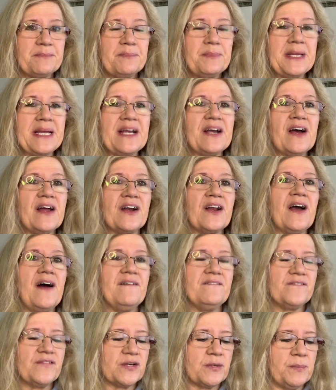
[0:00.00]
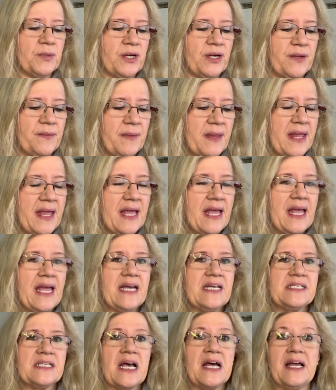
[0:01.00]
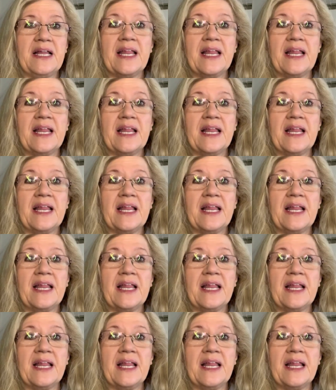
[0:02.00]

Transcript: Being uncomfortable is